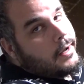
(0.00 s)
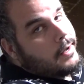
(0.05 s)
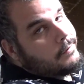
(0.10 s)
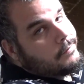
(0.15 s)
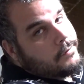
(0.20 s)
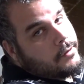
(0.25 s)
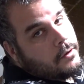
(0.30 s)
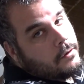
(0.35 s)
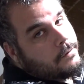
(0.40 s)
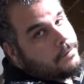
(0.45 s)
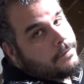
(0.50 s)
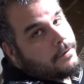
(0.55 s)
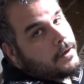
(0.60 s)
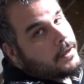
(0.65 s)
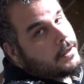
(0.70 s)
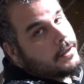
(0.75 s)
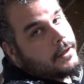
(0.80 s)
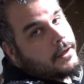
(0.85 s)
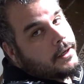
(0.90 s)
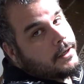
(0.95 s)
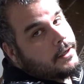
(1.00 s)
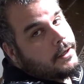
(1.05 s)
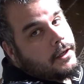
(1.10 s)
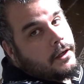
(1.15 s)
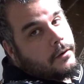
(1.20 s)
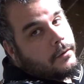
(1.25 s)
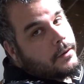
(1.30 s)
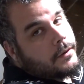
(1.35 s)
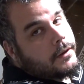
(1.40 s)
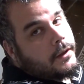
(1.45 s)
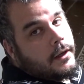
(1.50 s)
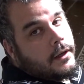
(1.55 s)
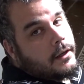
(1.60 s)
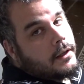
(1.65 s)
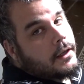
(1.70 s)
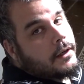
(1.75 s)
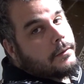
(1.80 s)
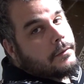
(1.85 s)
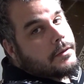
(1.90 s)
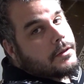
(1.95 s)
I have no fucking idea what the
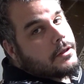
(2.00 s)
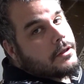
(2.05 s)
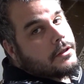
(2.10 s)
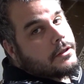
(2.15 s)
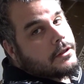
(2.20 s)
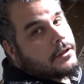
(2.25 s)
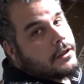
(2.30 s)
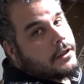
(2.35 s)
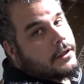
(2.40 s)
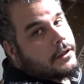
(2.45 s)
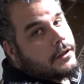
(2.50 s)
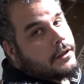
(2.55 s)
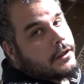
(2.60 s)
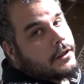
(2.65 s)
hell I was just saying